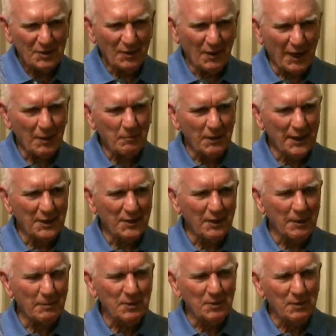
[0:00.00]
so I played
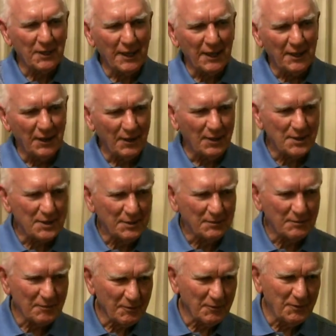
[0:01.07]
cribbage with that nurse
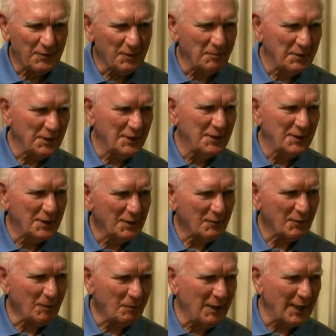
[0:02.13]
from the,
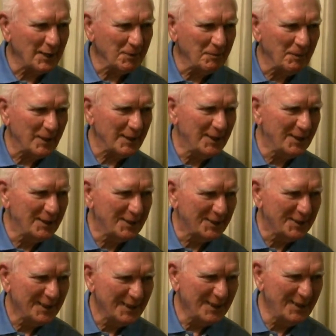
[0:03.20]
for about
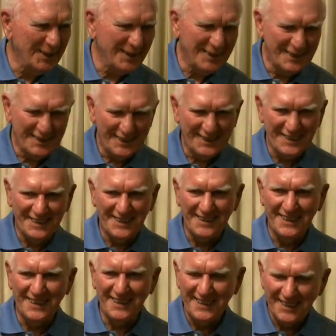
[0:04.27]

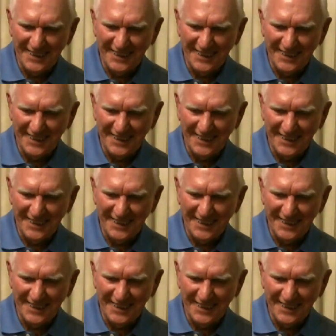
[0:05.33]
a month.